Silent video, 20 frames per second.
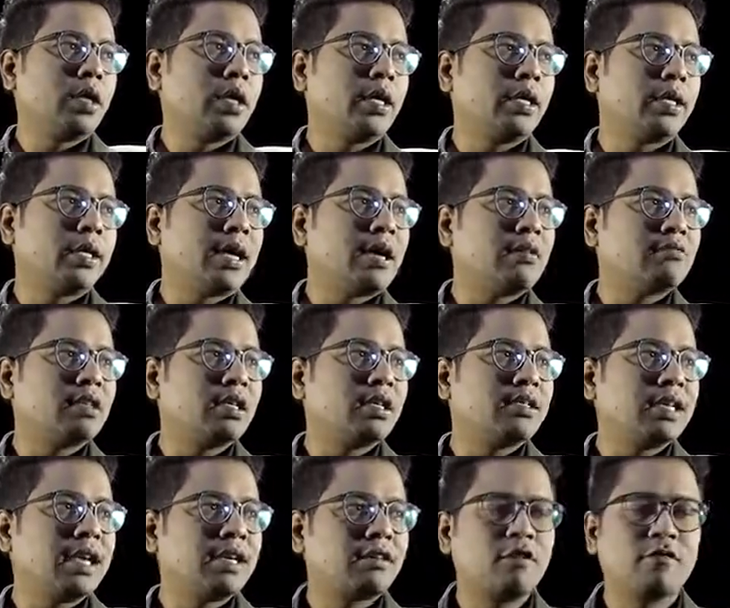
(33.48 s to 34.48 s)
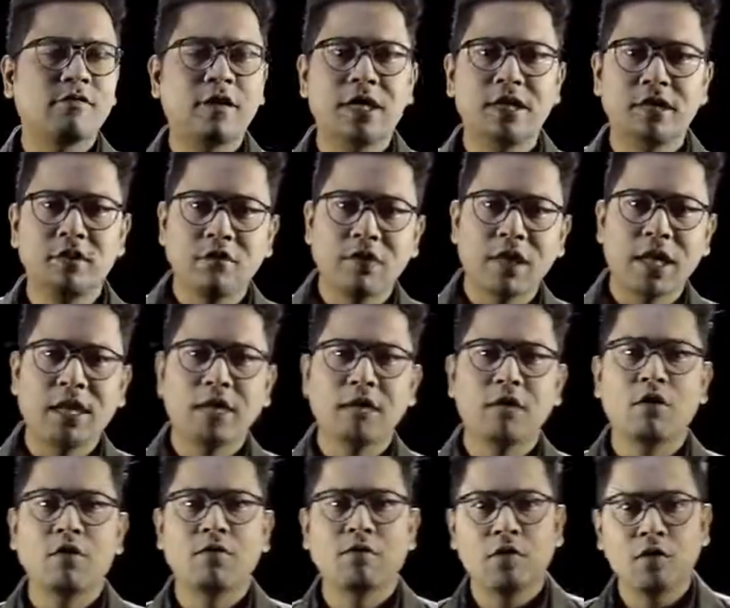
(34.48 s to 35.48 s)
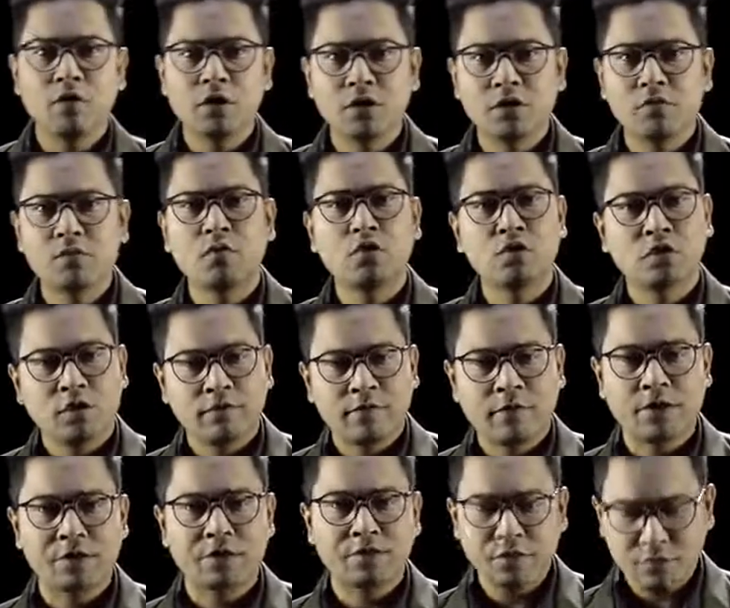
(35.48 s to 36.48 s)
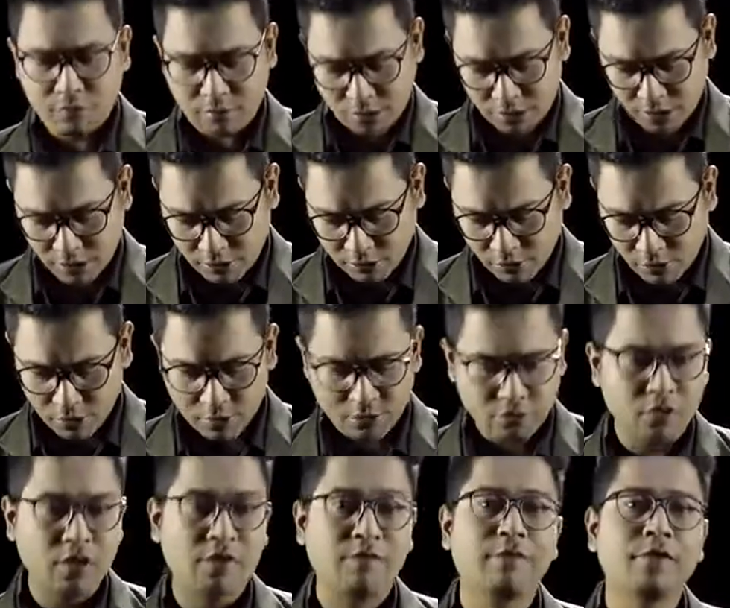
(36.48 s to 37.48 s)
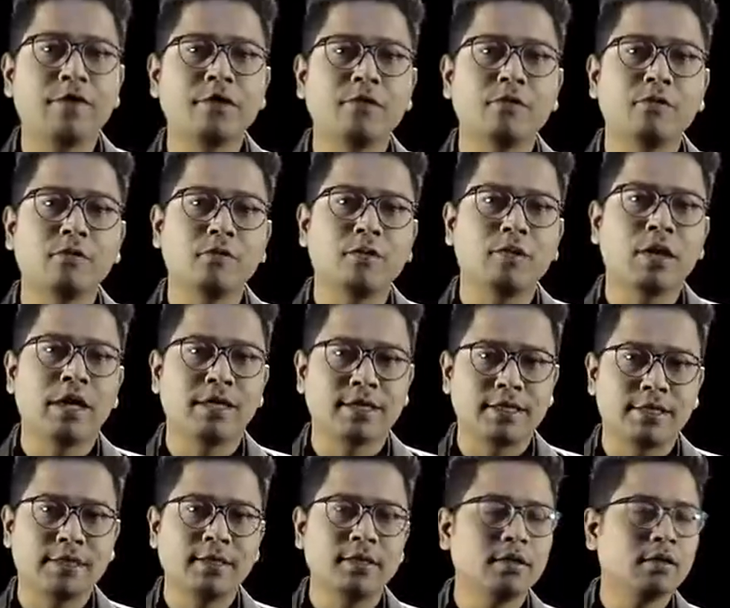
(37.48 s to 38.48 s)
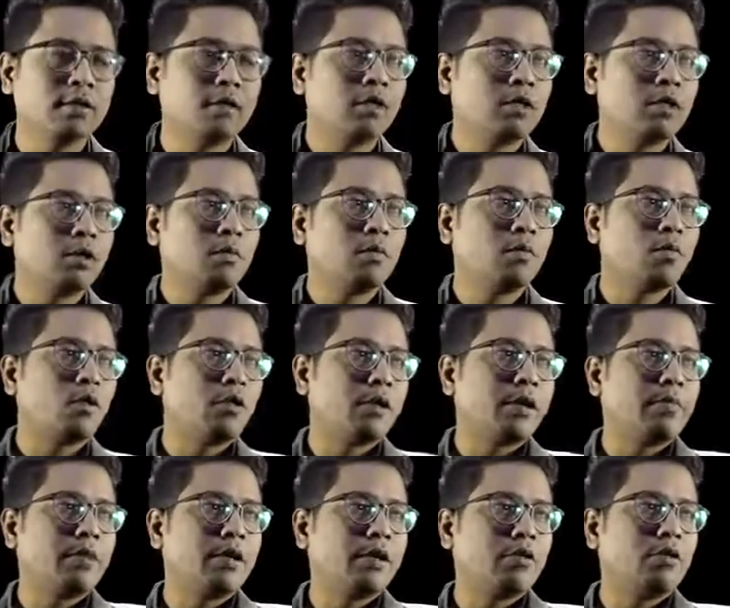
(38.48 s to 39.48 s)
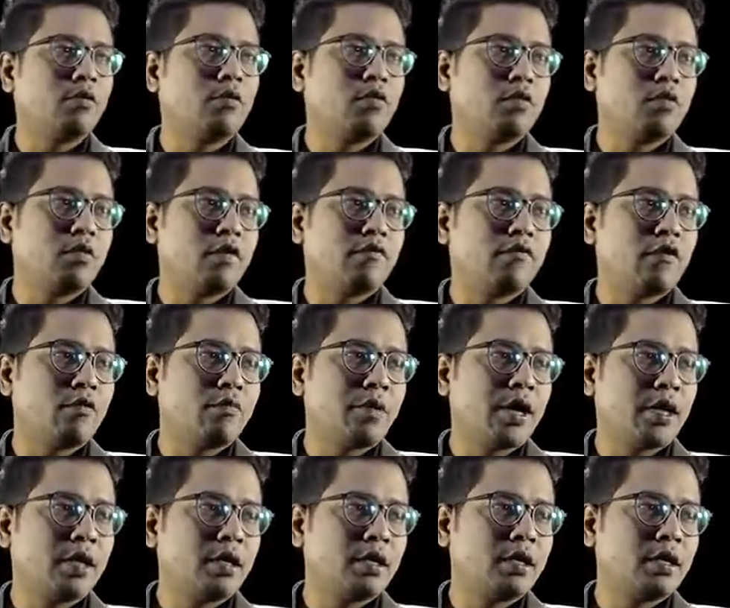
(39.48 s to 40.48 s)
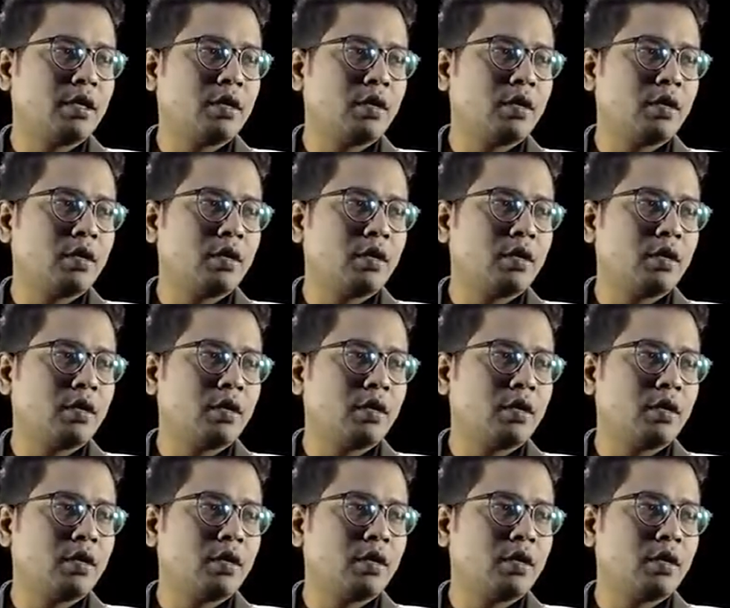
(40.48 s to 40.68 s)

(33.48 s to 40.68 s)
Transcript: And the Councils Act of 1909, of course, most of us know, it is also referred to as the Morley-Minto Reform Act.